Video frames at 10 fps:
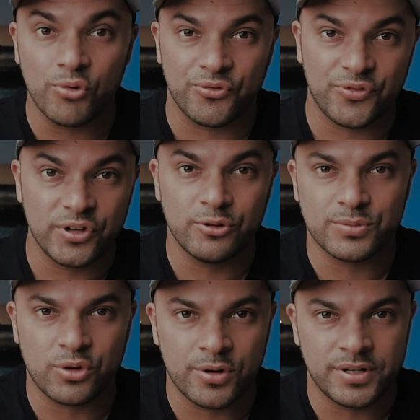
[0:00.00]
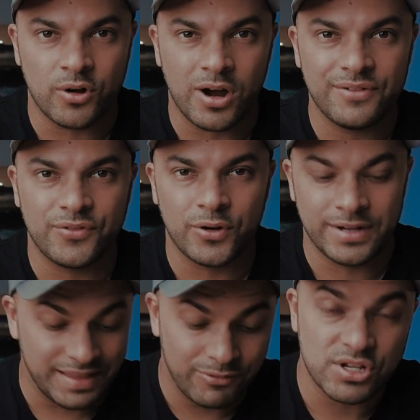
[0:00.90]
all filmed on an iPhone,
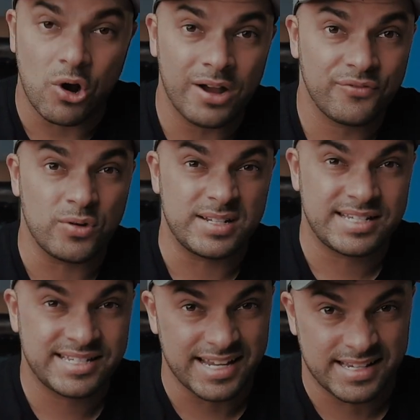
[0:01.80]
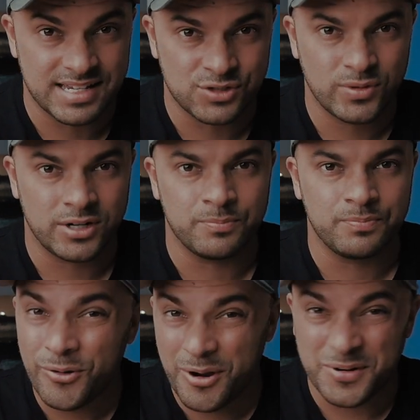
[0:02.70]
and that was an iPhone 6 as well.
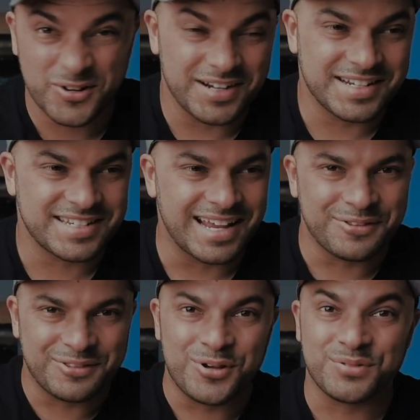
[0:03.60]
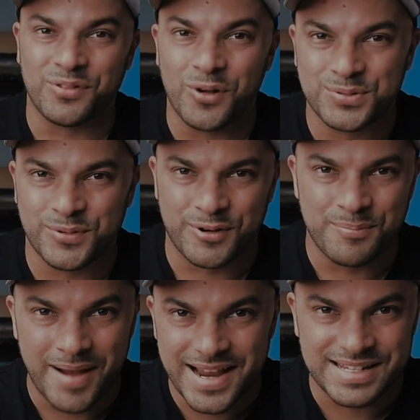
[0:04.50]
No, I'm not going to say that those vlogs were
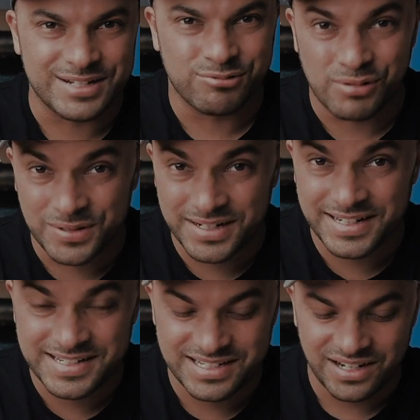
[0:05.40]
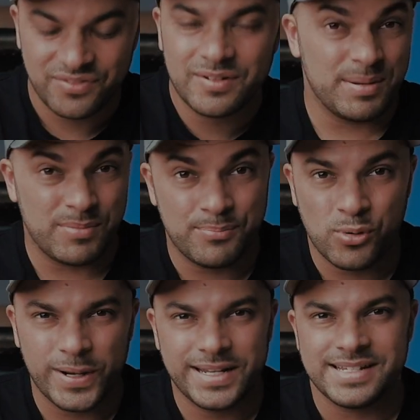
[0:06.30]
amazing quality and stuff, but my
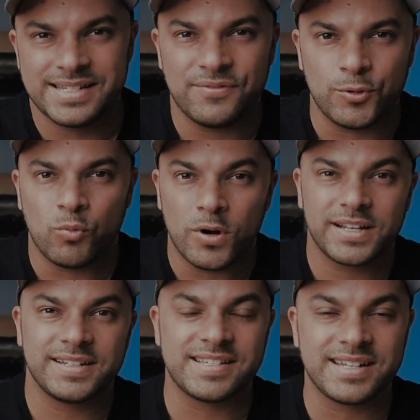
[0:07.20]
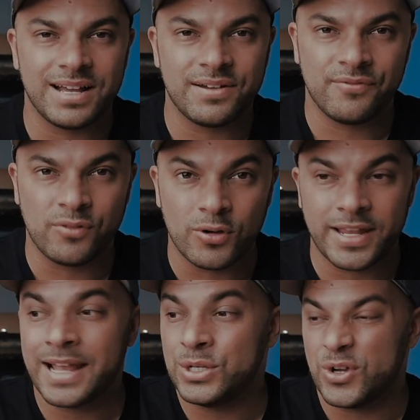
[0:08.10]
point is, if you're wanting to start
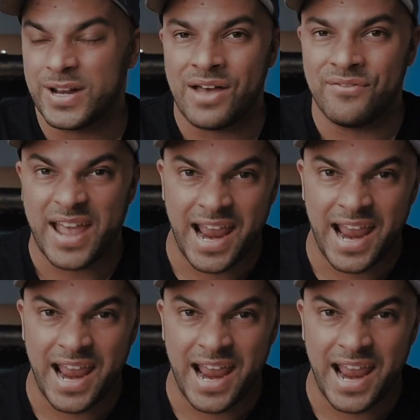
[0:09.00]
vlogging and you don't have